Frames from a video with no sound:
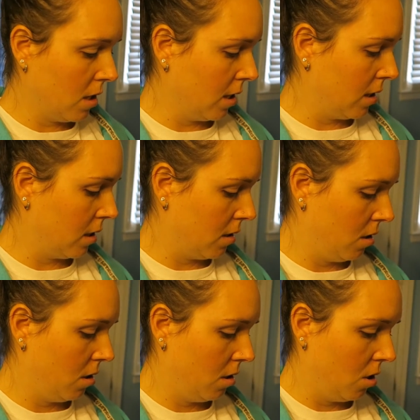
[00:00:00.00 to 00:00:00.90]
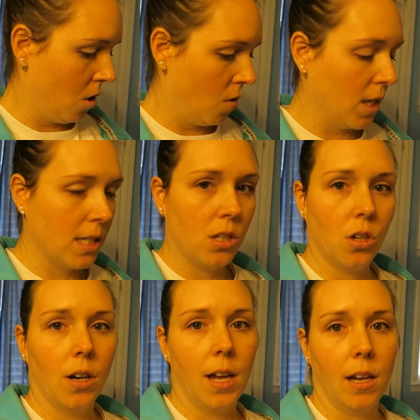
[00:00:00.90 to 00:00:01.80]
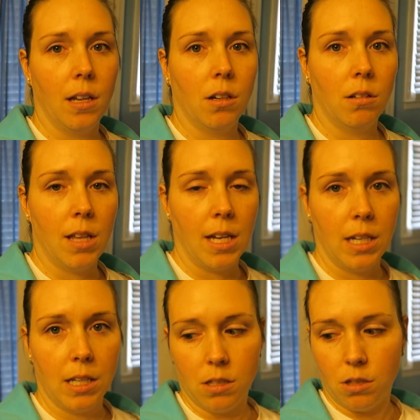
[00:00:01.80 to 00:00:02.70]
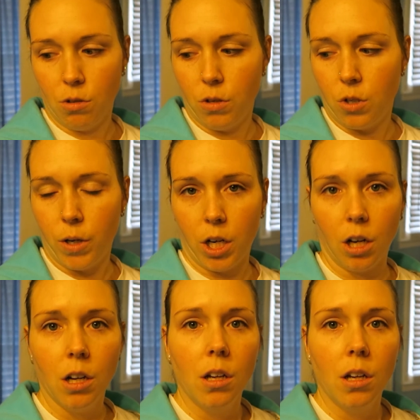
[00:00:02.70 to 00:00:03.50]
it's you know, easier and they can get through it quicker.